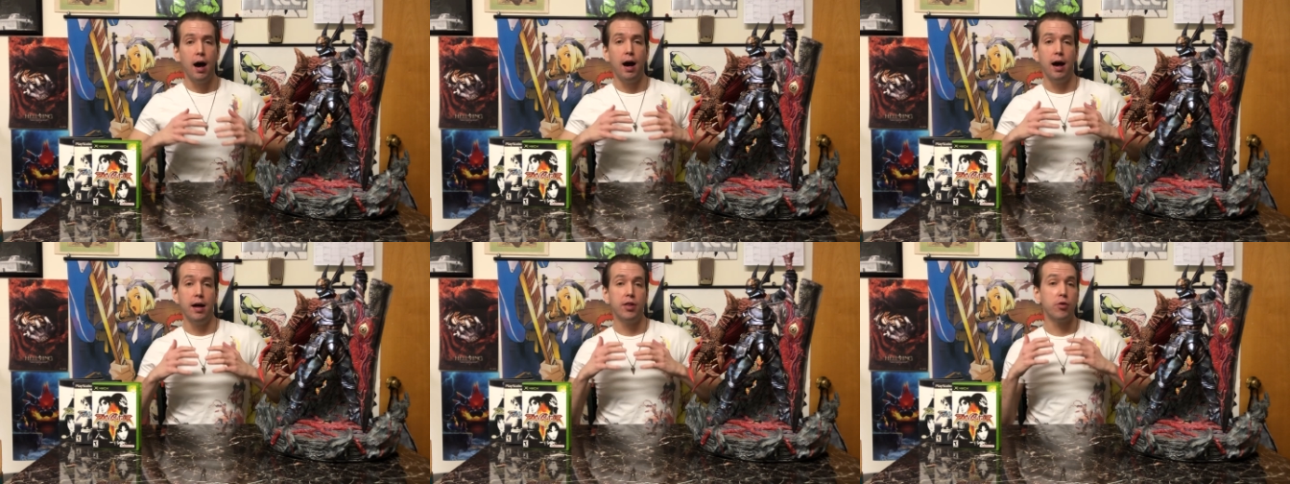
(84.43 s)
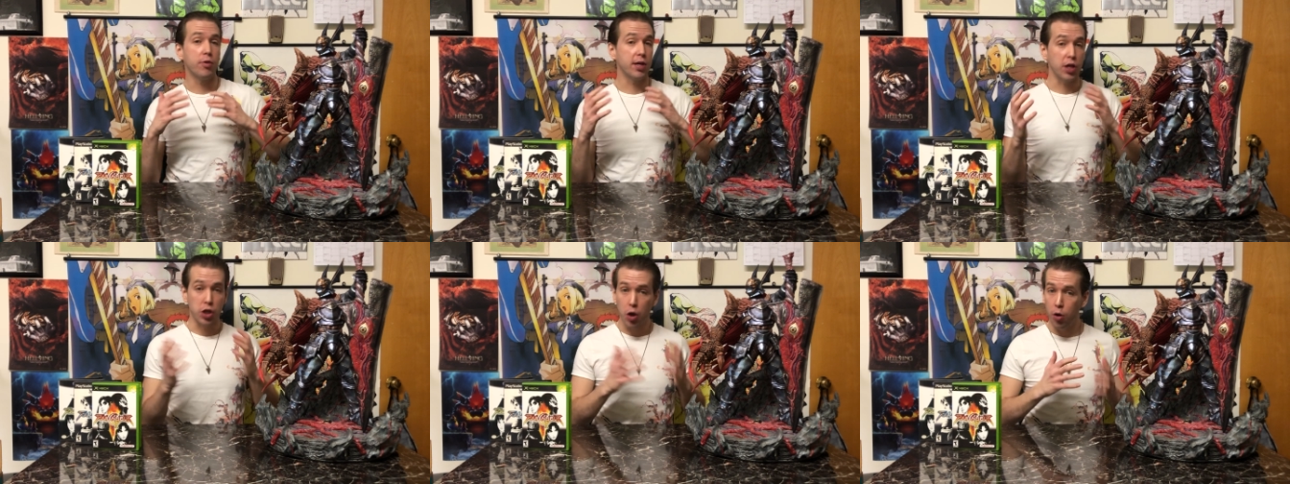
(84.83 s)
There
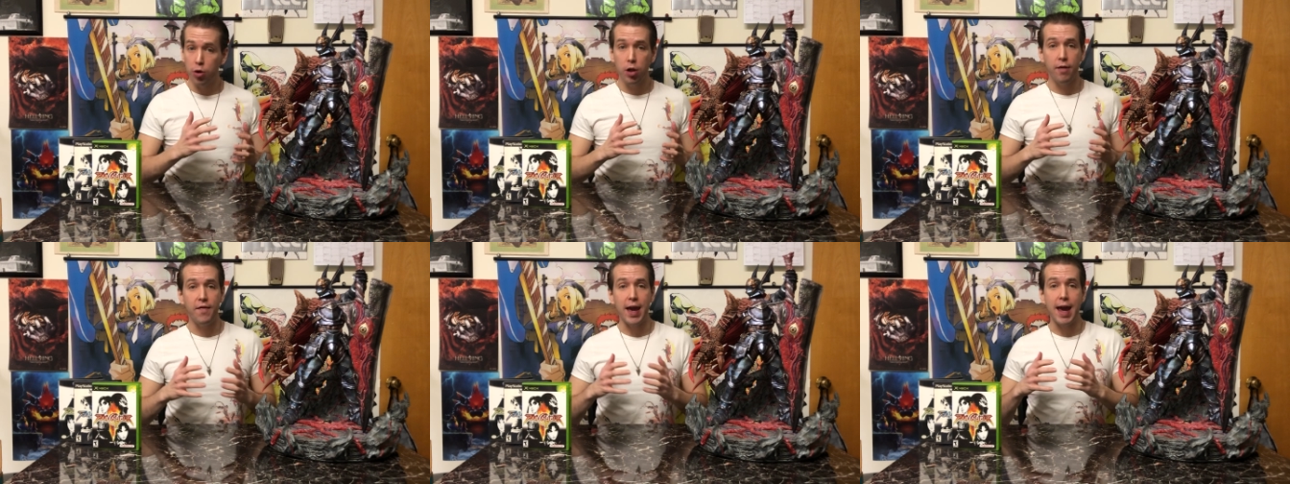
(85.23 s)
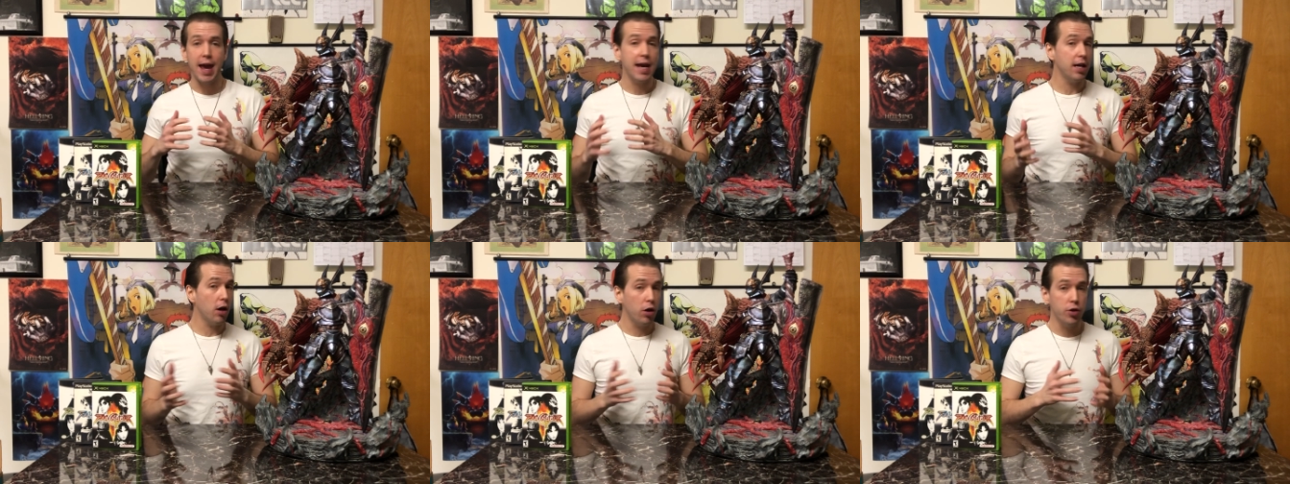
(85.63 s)
was a total of
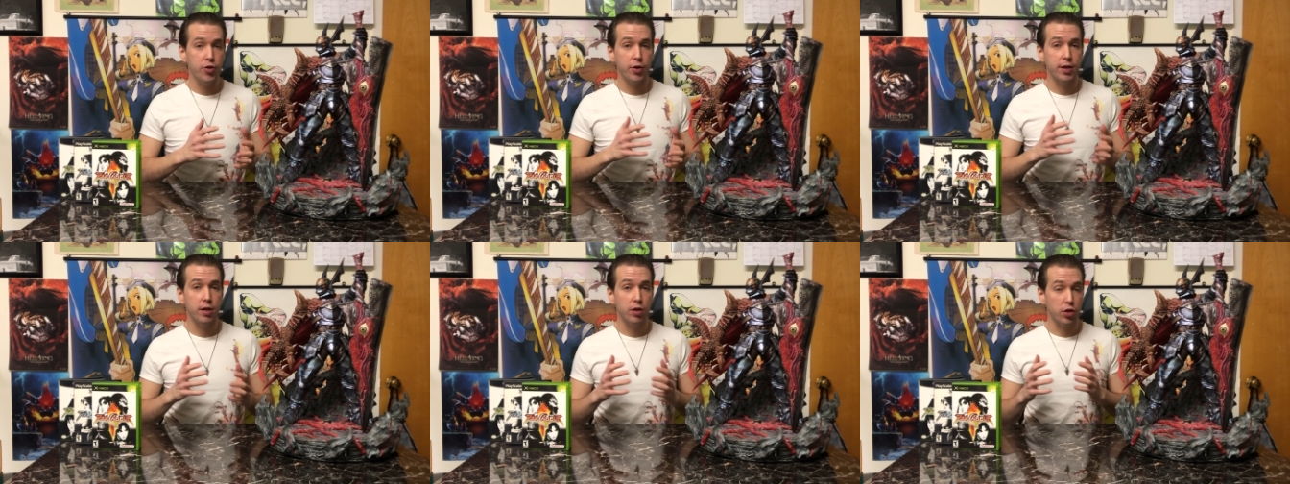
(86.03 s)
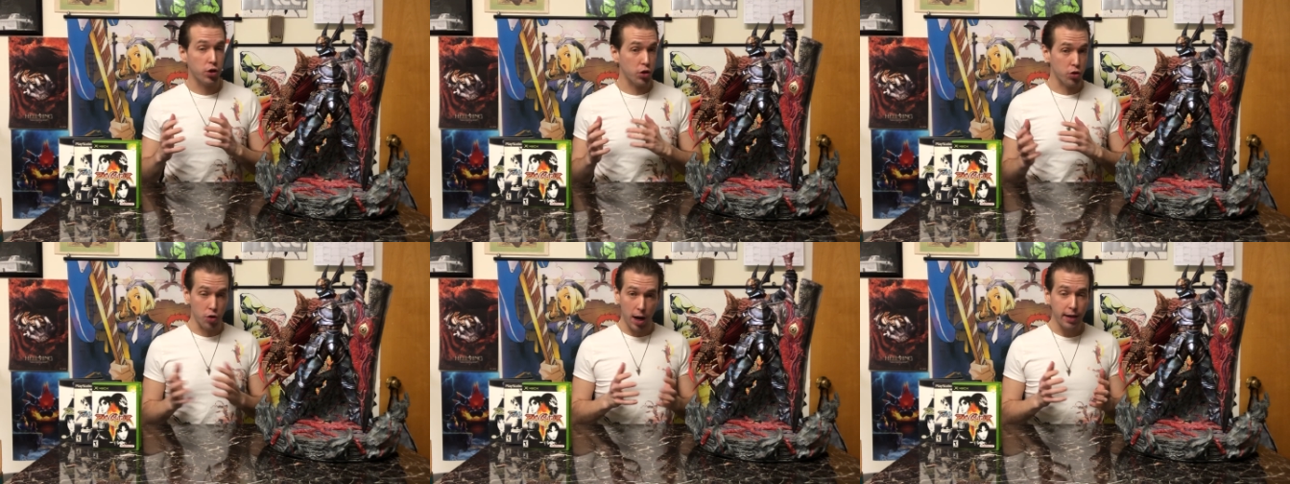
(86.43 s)
800
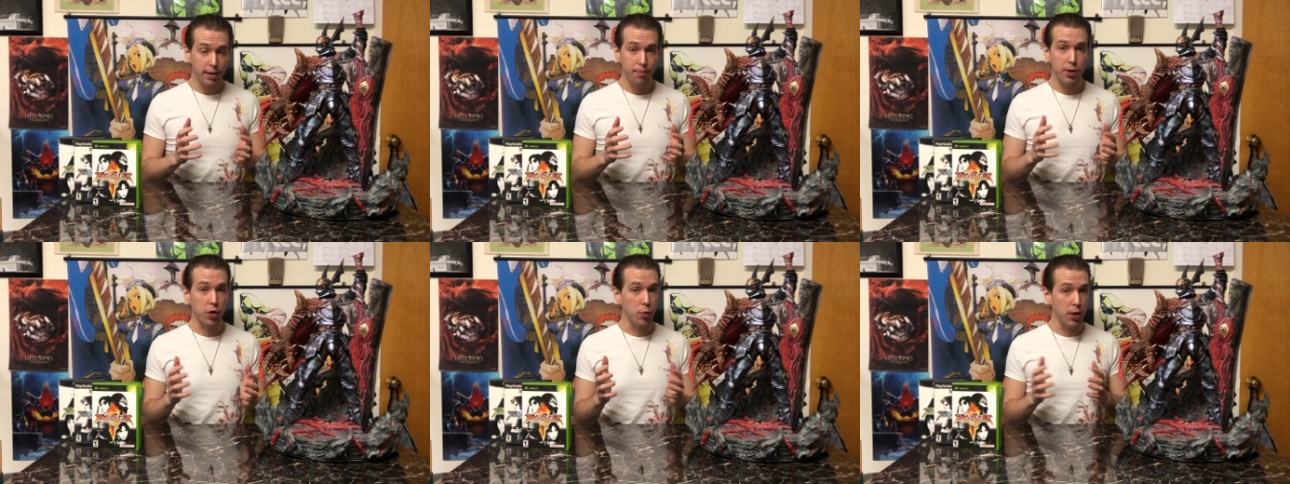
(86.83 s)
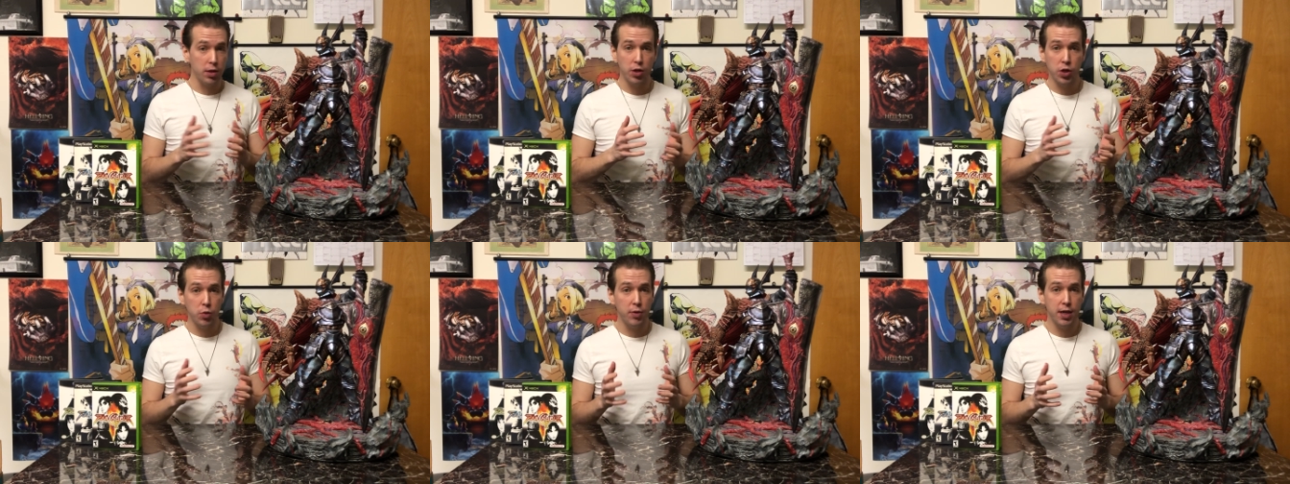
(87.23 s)
struck between
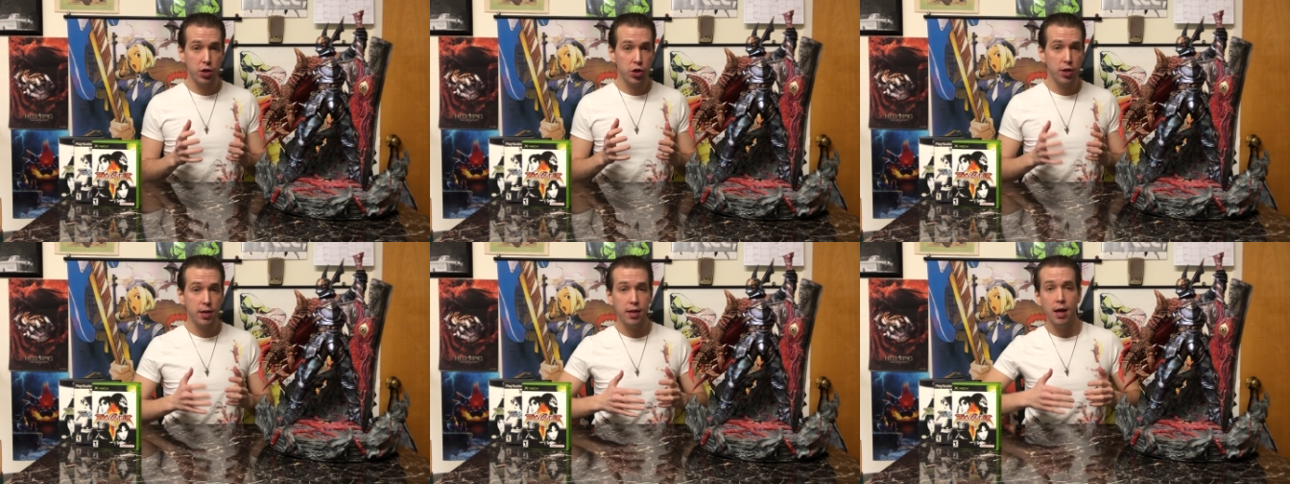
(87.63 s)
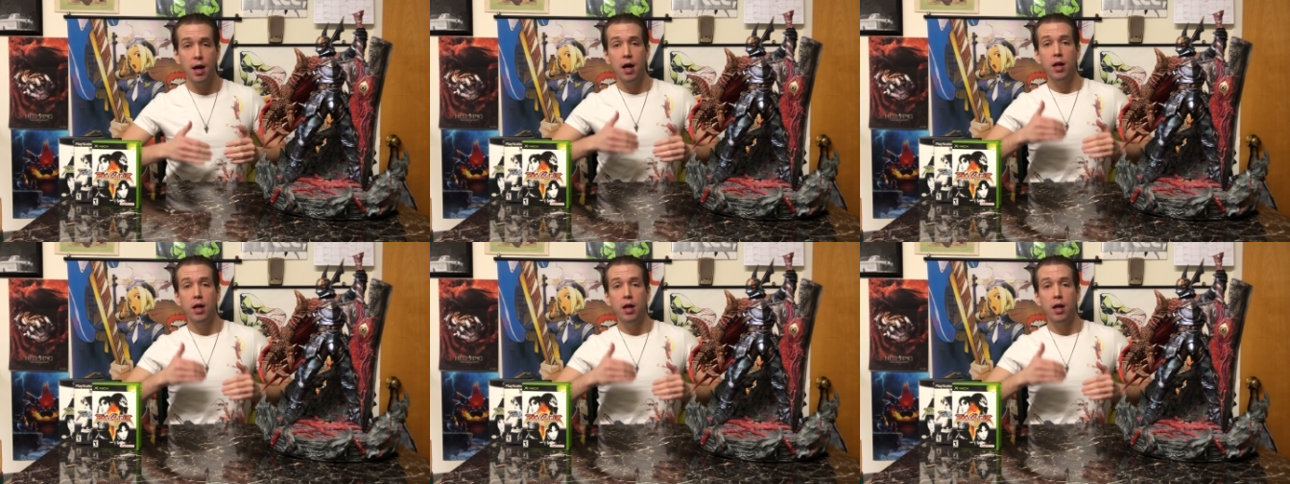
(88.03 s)
the two editions.